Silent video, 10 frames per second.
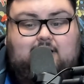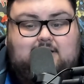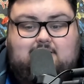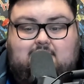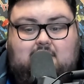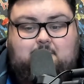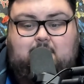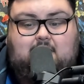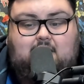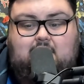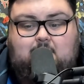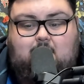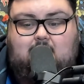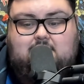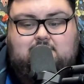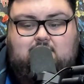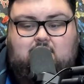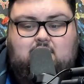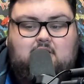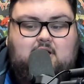And that's the type of guy he was, you
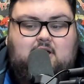know.